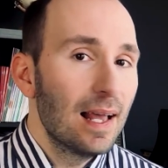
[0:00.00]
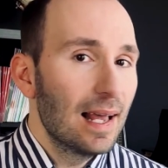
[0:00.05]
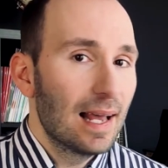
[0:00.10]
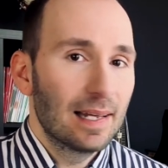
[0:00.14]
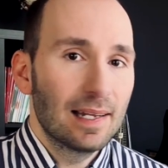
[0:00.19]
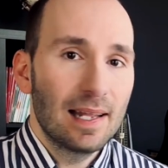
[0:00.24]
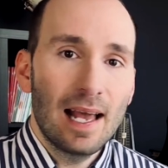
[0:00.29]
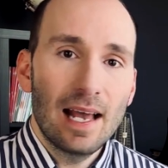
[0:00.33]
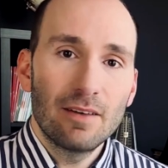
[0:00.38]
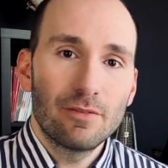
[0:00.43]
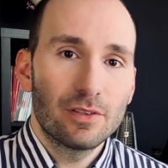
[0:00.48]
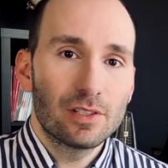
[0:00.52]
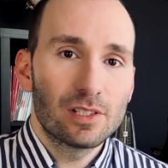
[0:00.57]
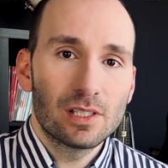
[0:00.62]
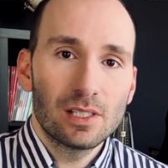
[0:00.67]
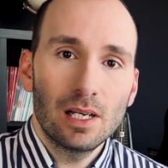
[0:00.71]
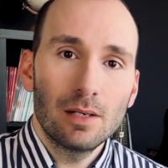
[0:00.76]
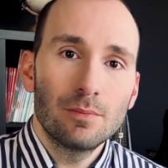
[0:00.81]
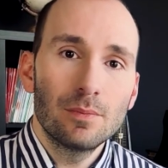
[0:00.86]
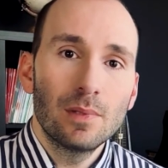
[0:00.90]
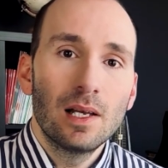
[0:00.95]
and have
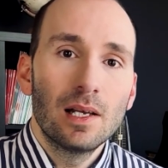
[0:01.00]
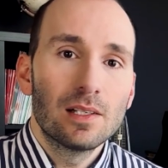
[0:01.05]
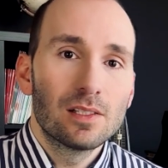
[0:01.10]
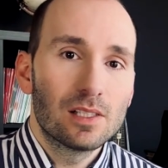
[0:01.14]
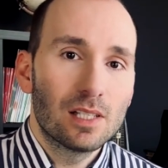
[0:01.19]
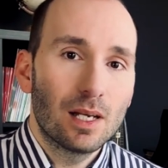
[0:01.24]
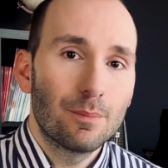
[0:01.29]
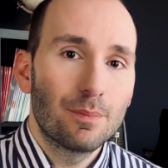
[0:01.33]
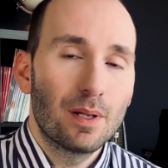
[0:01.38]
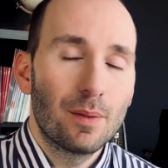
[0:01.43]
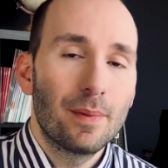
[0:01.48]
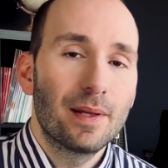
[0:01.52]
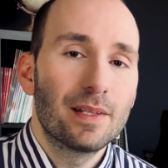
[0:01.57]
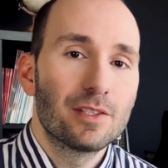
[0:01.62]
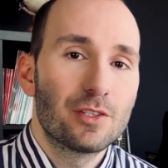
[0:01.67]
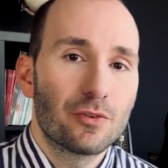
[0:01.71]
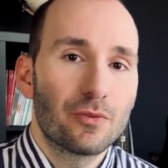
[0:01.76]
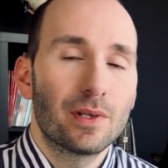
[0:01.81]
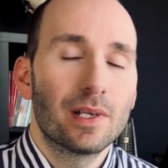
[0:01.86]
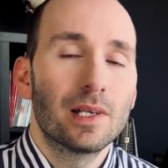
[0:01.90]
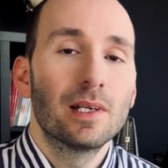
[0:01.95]
some
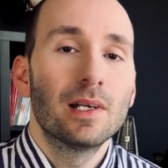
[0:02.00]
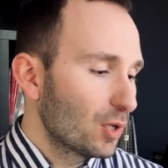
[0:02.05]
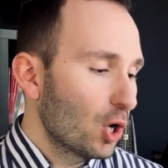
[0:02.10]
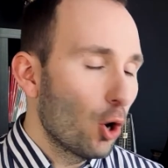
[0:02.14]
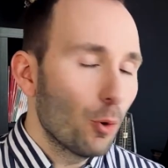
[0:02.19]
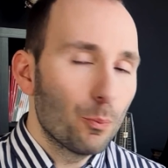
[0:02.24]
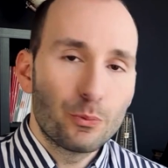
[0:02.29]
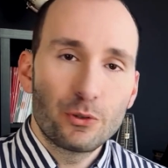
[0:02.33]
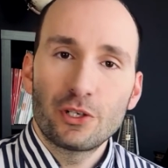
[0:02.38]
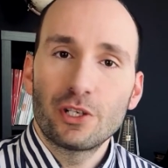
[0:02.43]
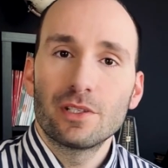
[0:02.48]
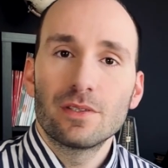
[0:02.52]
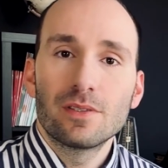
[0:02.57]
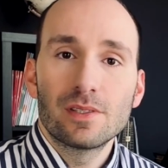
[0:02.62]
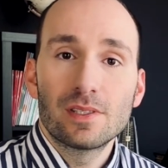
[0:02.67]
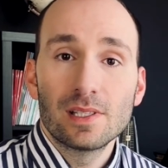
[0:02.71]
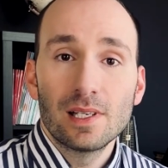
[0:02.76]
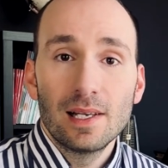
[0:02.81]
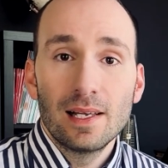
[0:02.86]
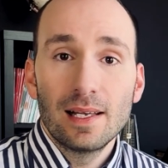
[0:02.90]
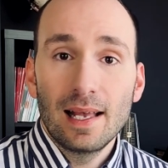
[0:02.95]
supplementary
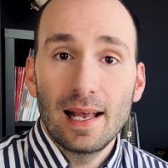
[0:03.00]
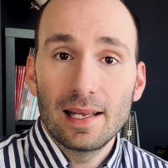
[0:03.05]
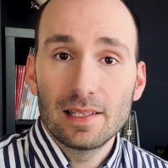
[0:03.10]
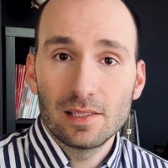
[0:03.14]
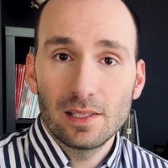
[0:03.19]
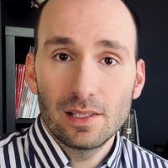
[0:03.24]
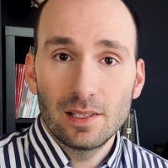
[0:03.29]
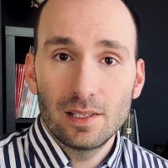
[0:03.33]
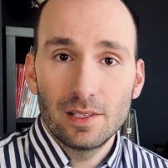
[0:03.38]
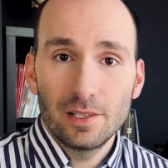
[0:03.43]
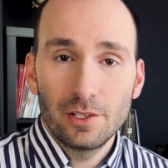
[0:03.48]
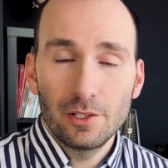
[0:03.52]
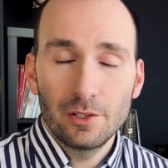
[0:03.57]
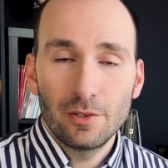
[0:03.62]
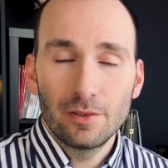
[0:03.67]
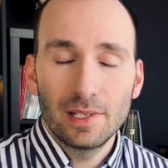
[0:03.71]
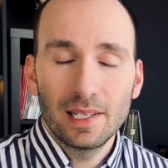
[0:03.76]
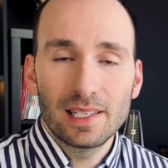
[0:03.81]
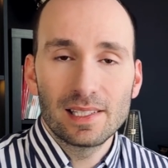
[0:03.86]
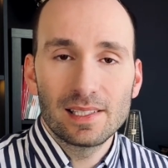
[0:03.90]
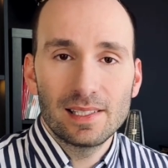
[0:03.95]
options as
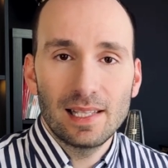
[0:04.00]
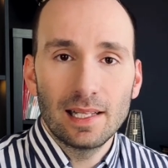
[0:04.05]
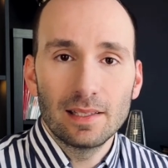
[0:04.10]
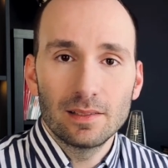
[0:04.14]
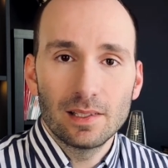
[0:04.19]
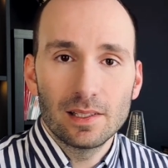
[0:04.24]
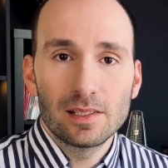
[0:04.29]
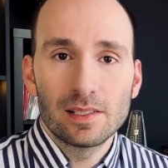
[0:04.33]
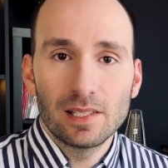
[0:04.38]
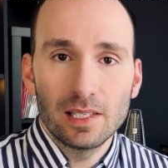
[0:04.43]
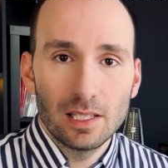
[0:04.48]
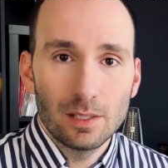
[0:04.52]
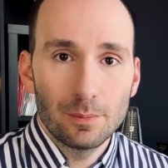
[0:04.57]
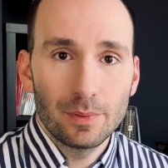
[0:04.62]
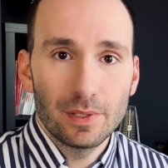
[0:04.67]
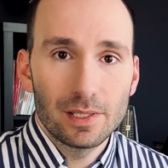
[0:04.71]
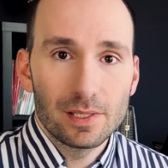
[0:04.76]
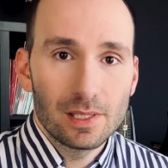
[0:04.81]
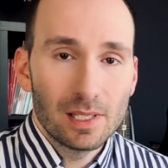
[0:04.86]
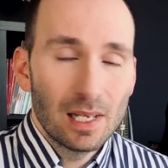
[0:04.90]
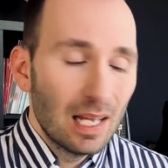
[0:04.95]
an extended
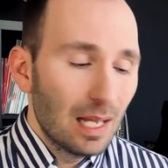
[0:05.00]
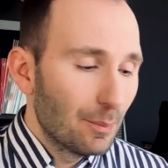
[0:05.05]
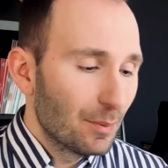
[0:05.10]
syllabus.